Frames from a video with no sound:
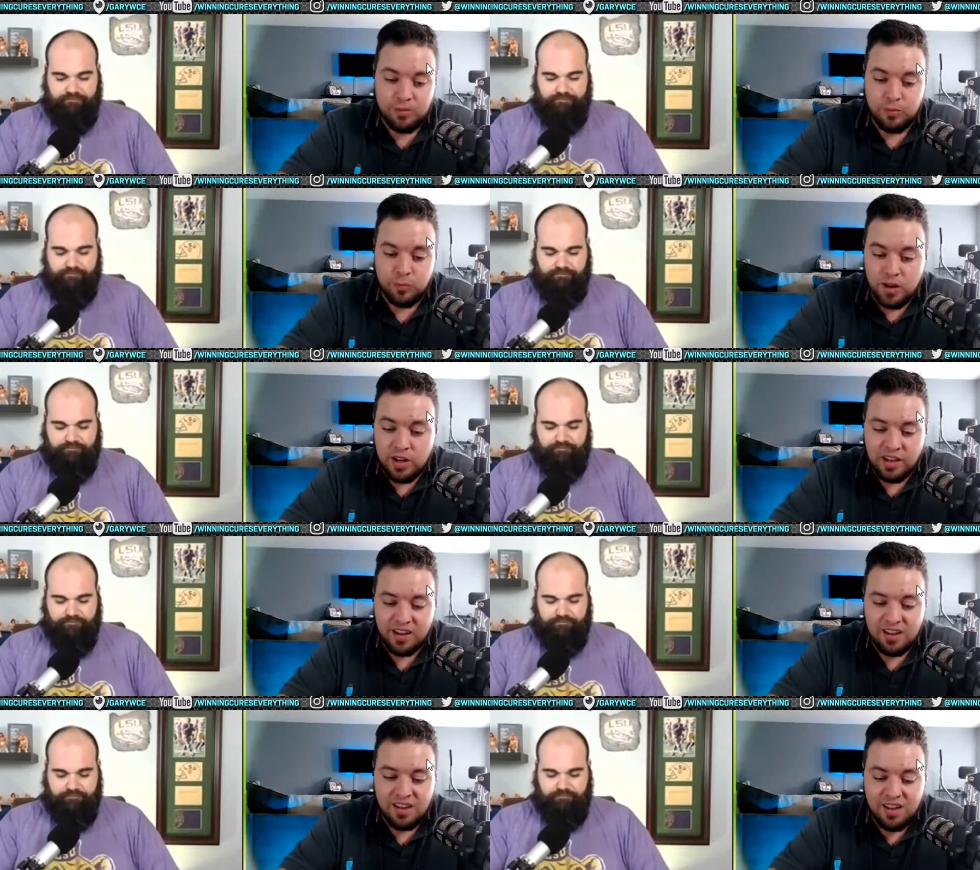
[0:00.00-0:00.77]

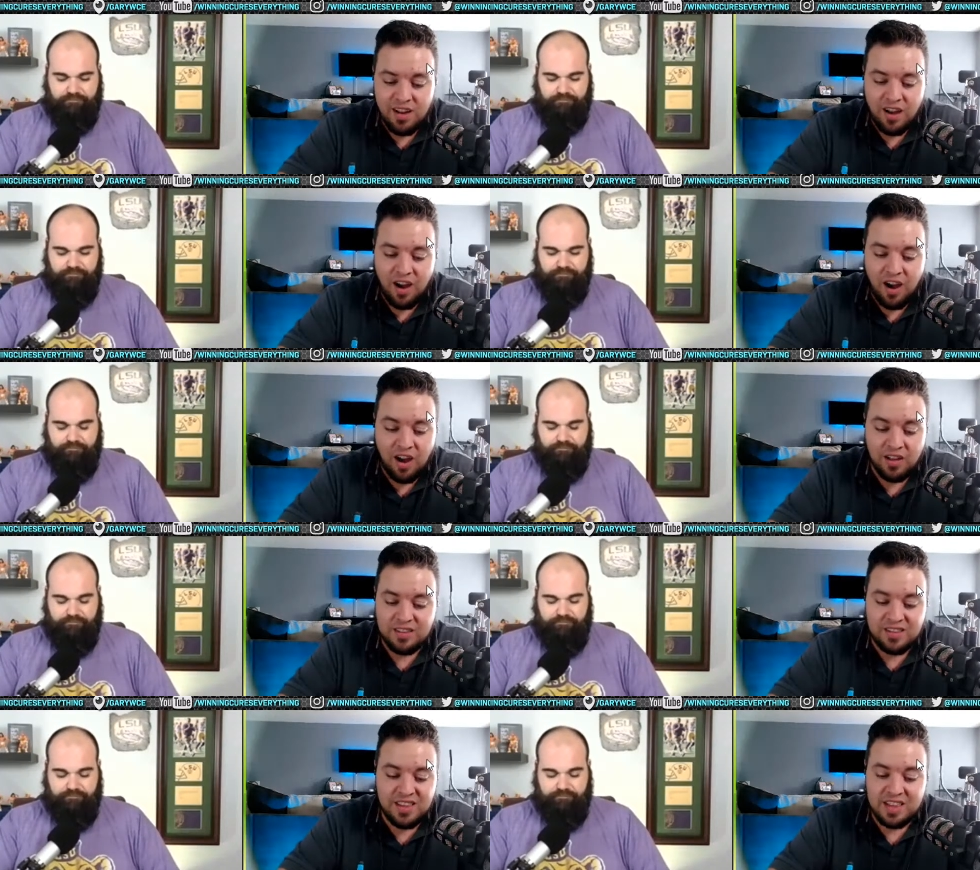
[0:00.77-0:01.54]
Speaker 1: really.
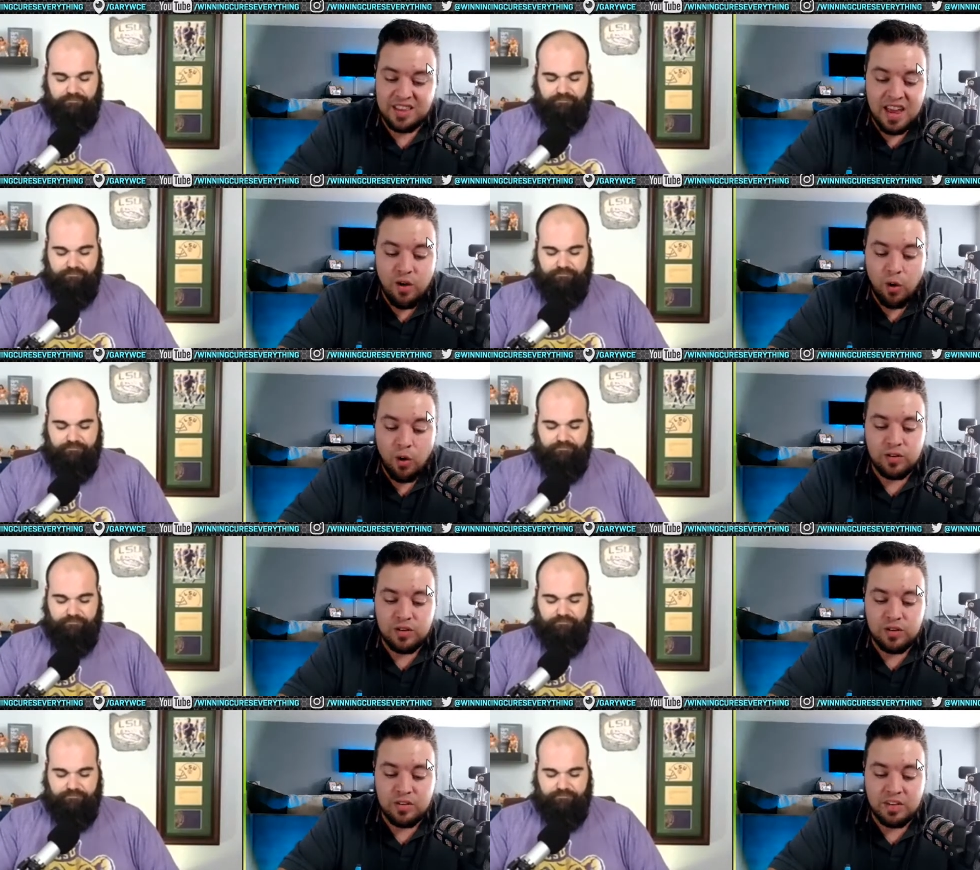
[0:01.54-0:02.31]
That they
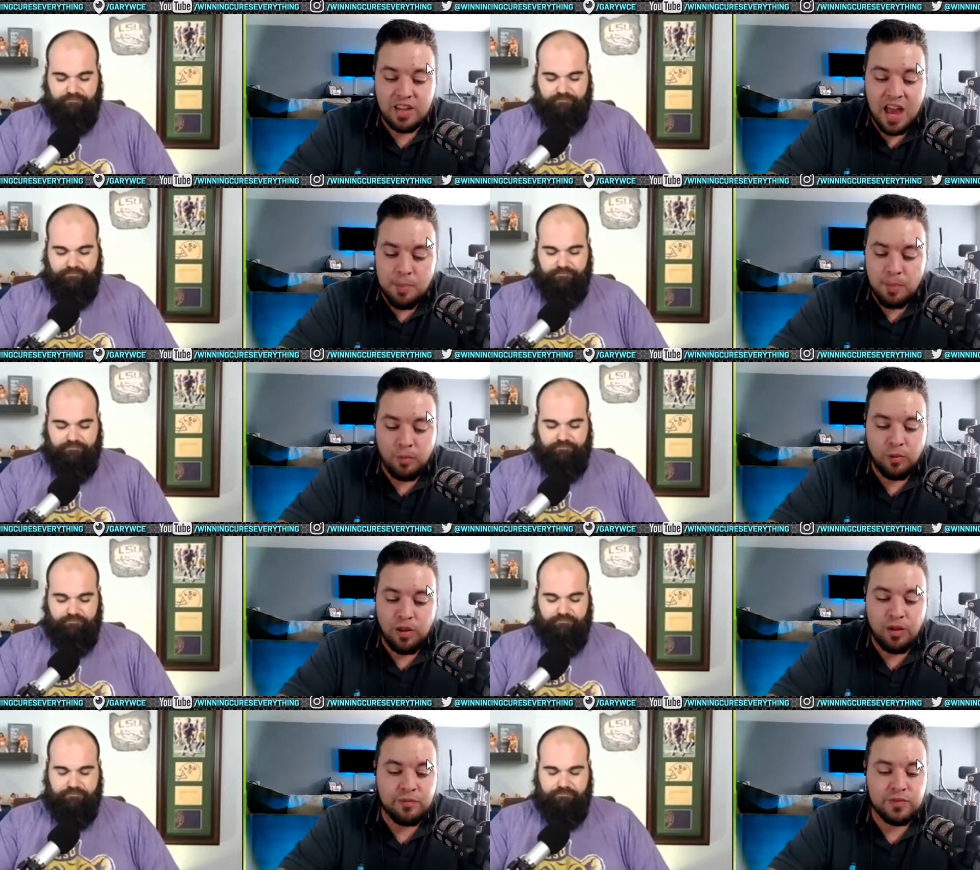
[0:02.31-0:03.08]
are
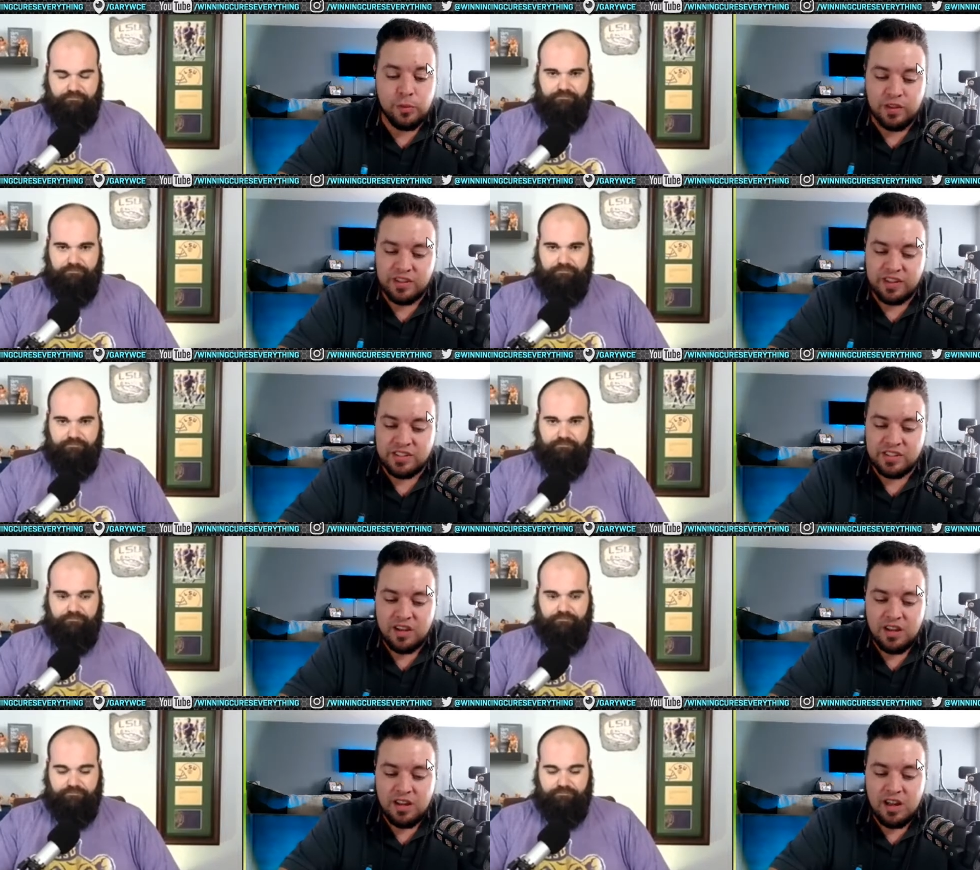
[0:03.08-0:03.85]
capable of doing this.
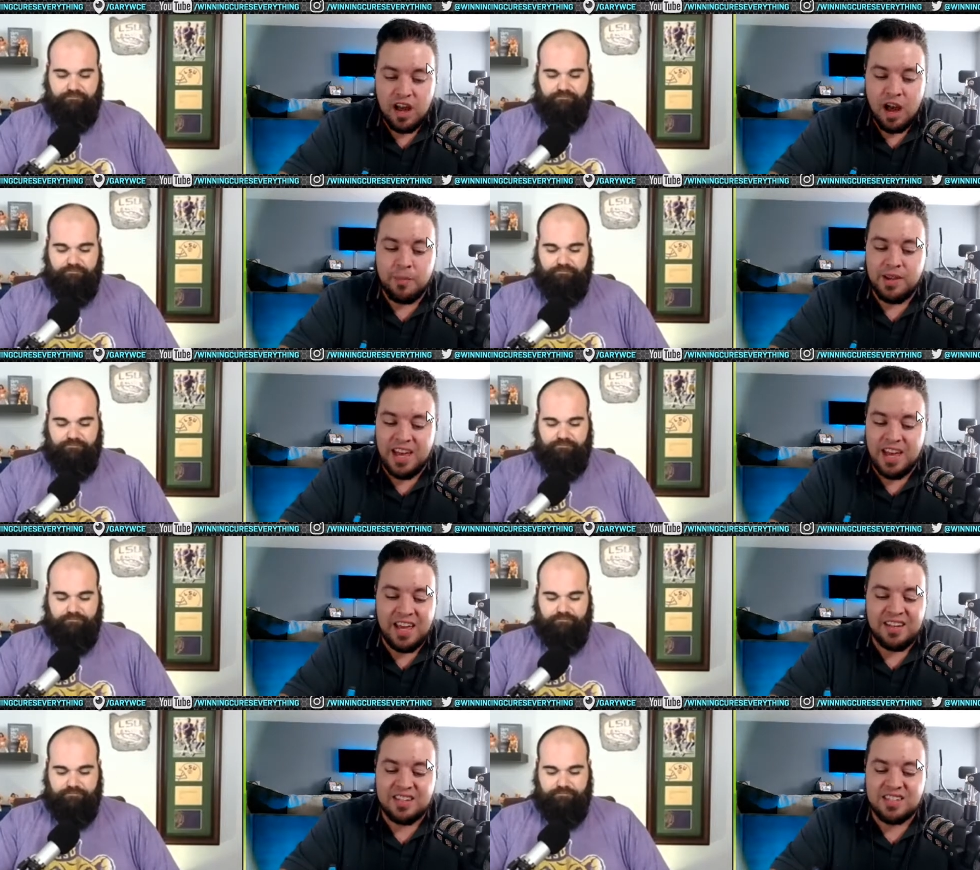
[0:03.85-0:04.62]
I mean,
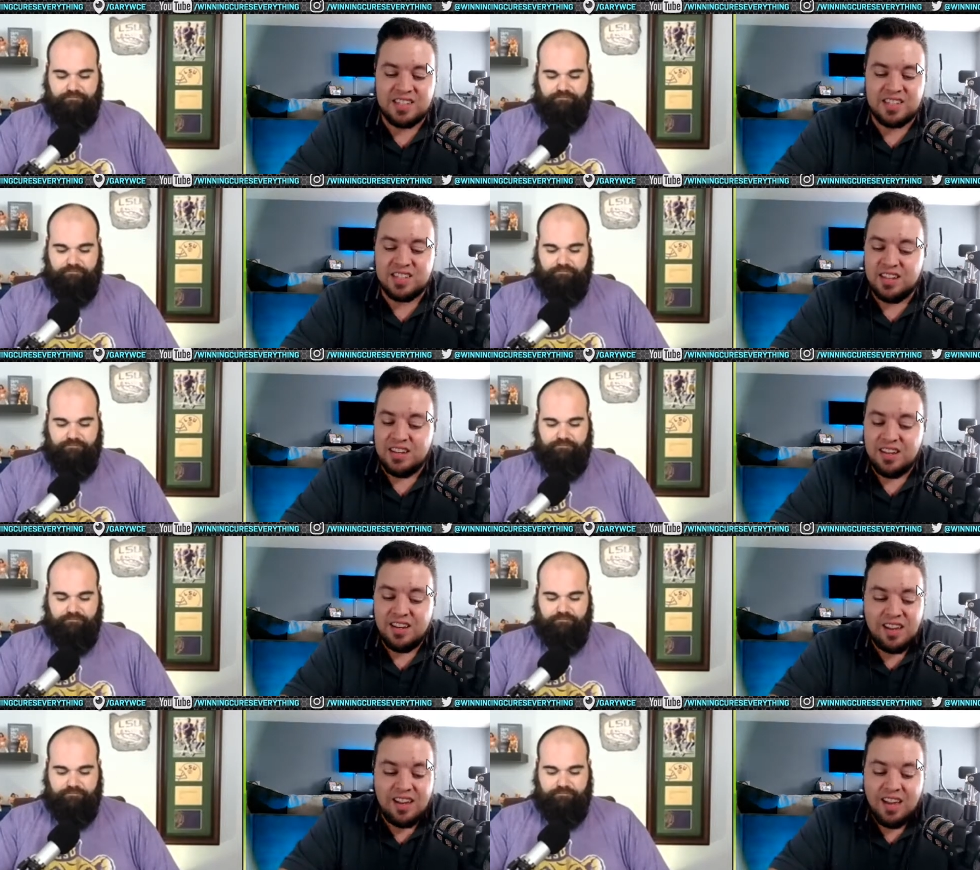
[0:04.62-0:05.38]
it's
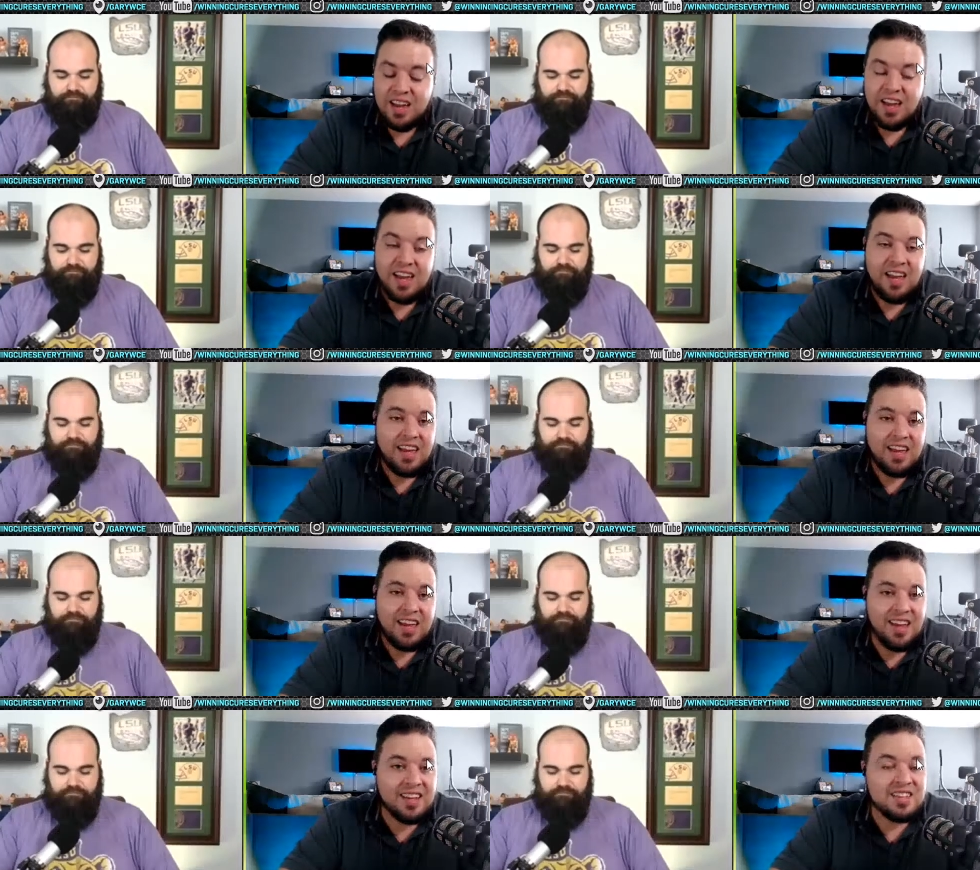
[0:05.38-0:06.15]

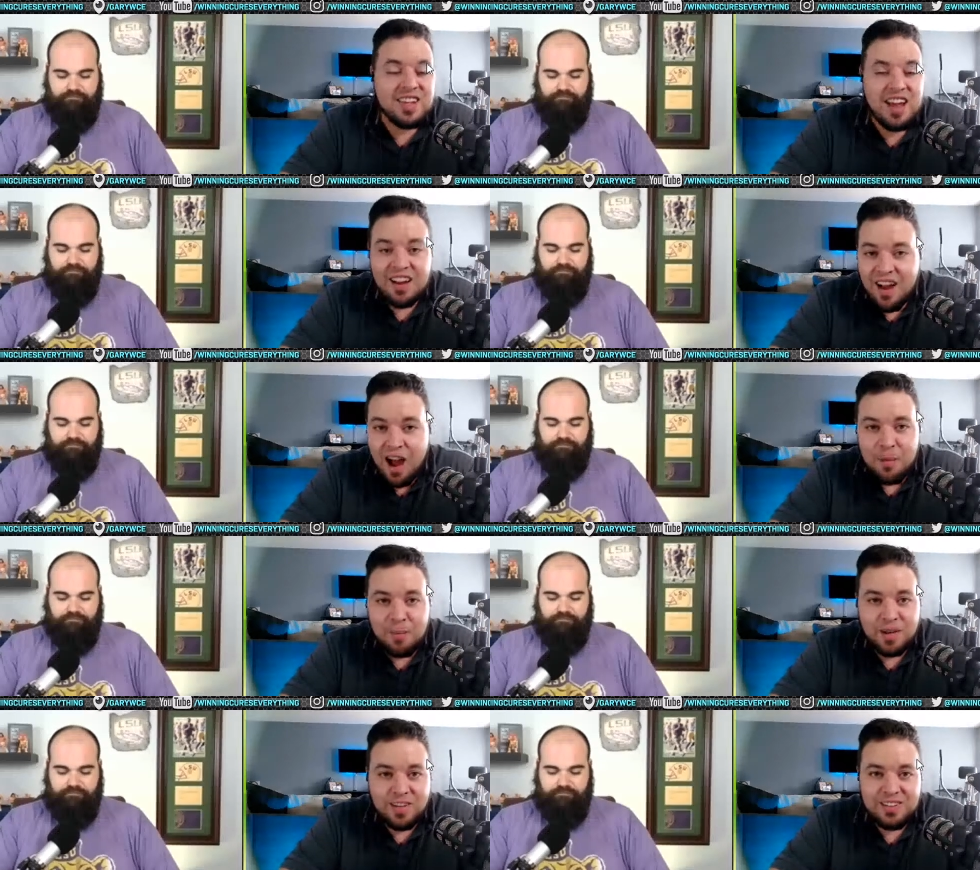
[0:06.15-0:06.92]
not common.